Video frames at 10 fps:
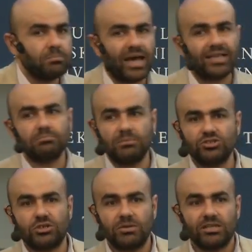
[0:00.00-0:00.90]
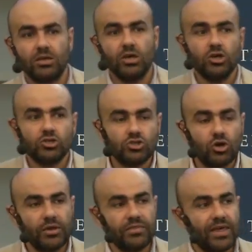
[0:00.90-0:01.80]
bad measurement.
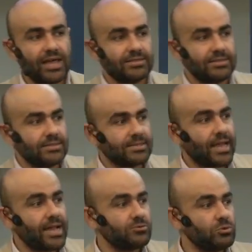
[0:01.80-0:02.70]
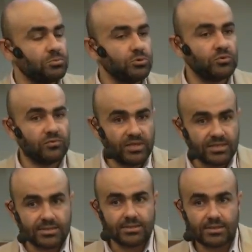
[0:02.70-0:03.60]
So in that slide, we prove
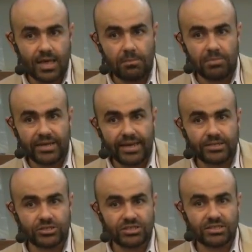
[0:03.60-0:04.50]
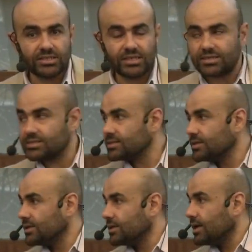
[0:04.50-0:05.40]
this application is
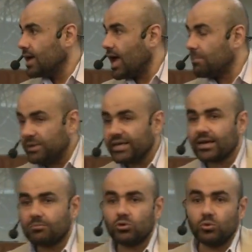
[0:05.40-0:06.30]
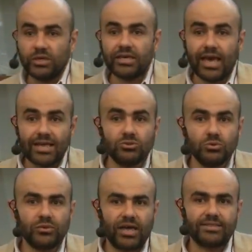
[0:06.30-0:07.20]
applicable. We can
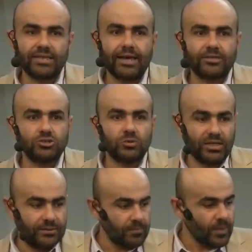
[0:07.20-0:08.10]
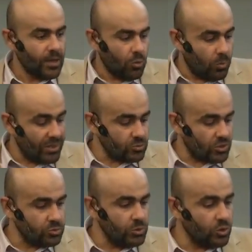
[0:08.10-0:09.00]
do that actually. But
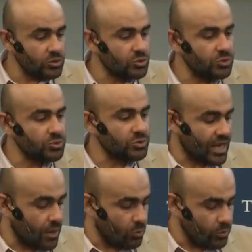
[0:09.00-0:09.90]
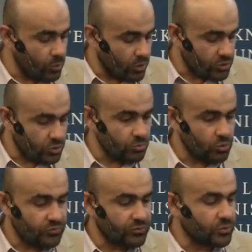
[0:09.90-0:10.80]
what we want to do now, we want to
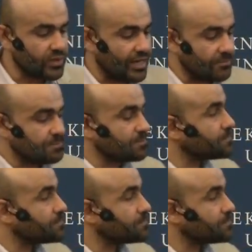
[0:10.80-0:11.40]
move to the